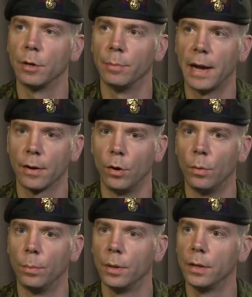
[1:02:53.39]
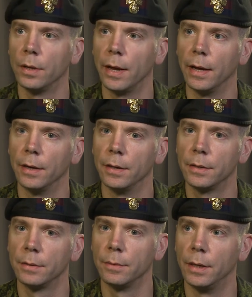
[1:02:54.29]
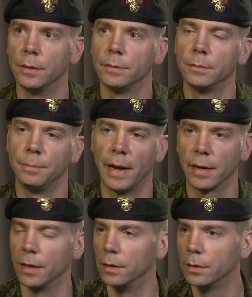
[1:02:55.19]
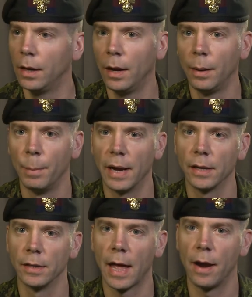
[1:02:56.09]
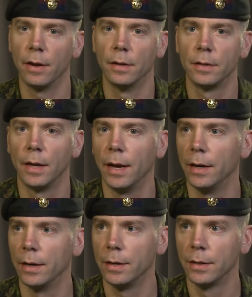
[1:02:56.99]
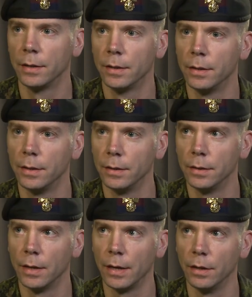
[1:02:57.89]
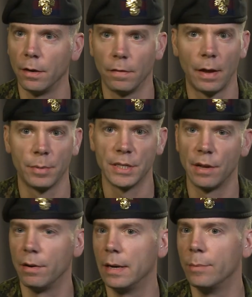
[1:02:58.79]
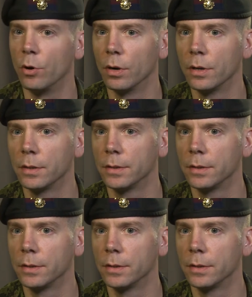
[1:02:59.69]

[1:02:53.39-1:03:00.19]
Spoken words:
back home, and well, back in Canada, and none of that was there anymore.